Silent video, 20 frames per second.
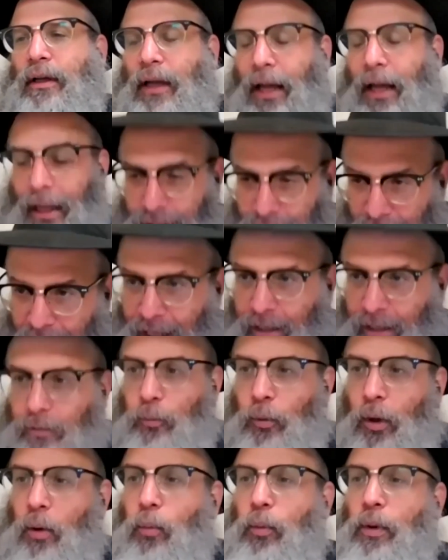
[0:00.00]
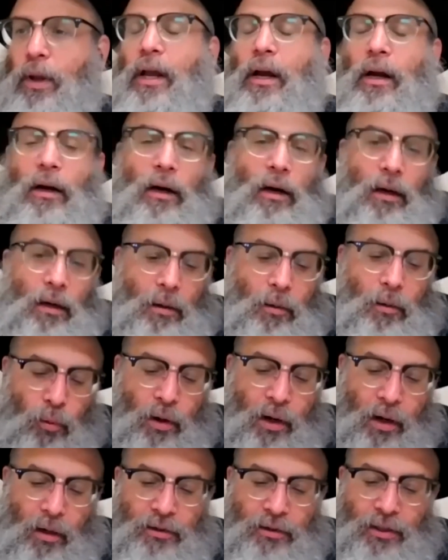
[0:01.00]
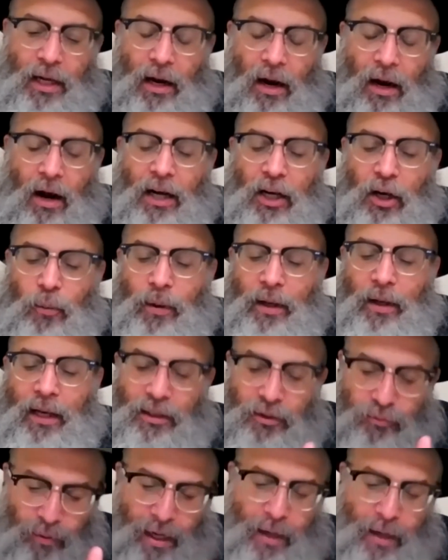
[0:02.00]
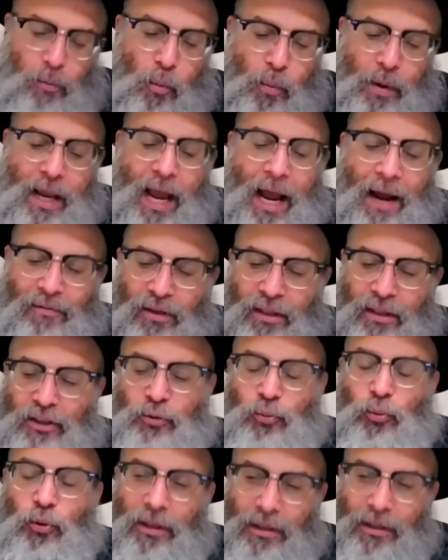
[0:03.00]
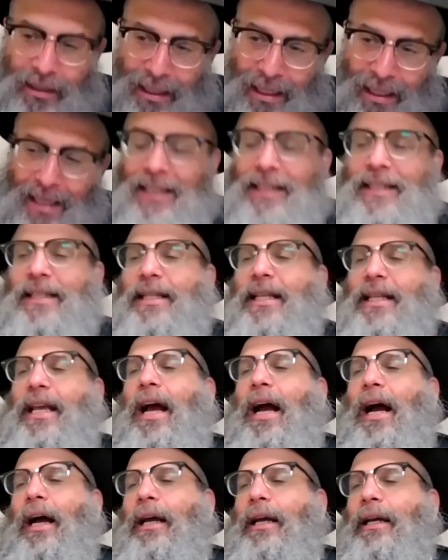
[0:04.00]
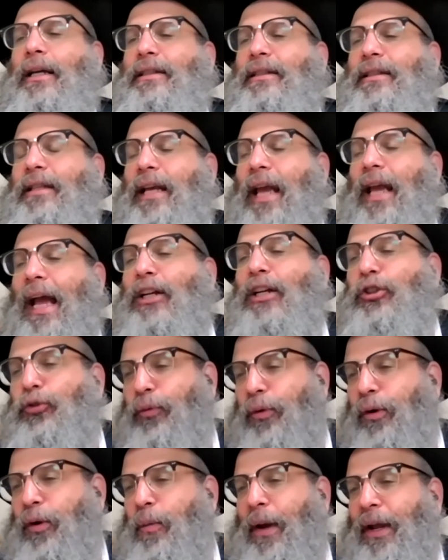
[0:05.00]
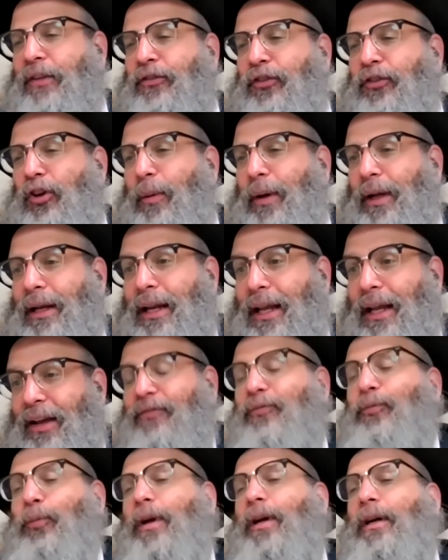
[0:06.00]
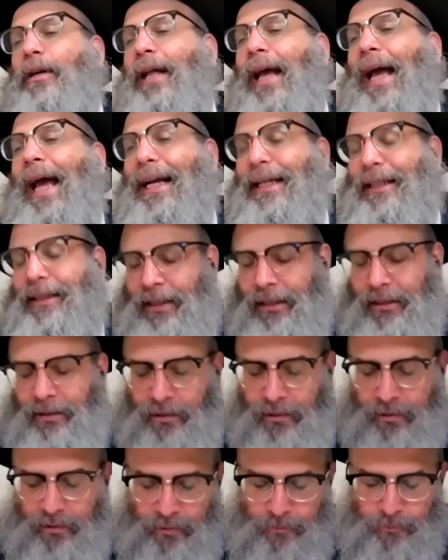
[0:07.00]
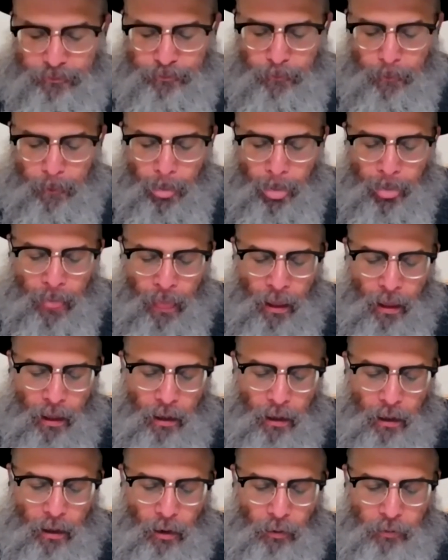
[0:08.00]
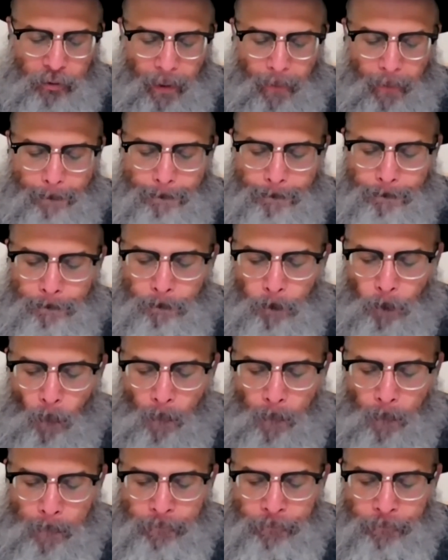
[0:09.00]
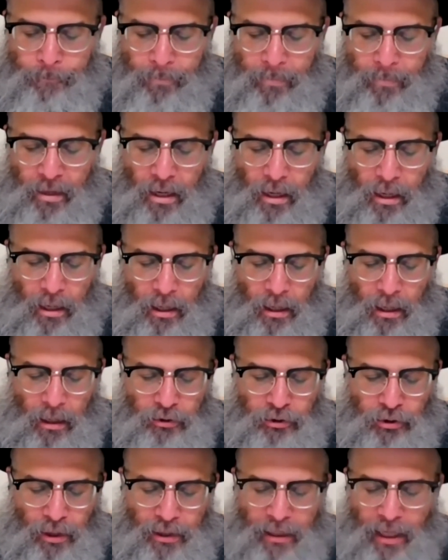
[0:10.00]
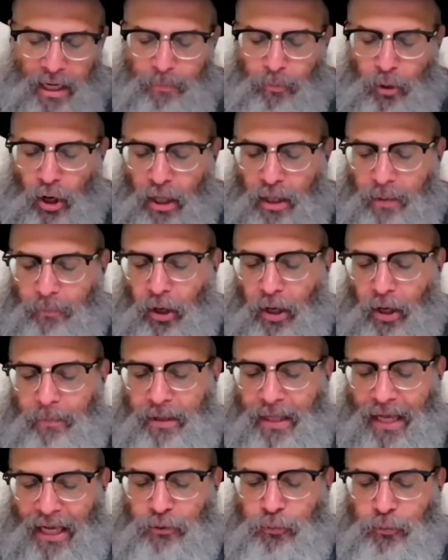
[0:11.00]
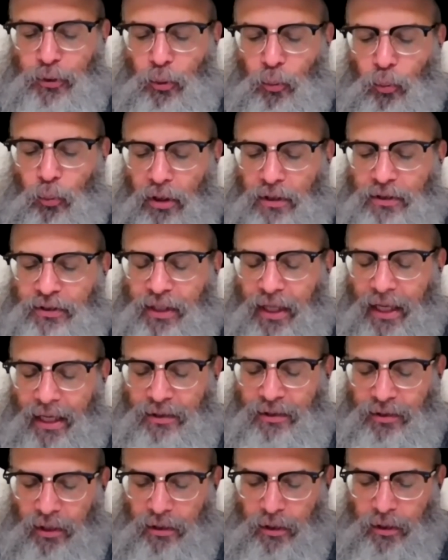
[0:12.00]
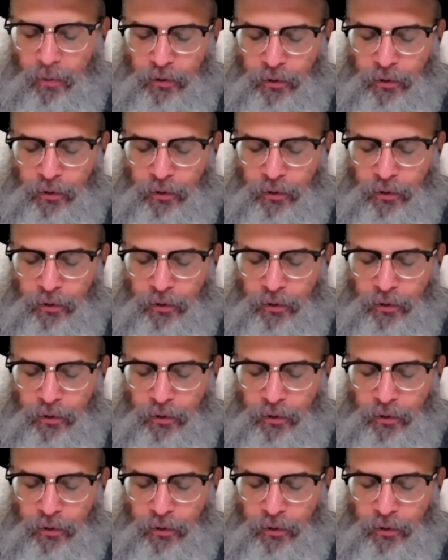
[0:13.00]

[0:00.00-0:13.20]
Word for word: And yet, what we are we are arguing is right. What we have in this world is the is the entryway to it, if we'll access it. Okay. Uh, that's what the world stands on.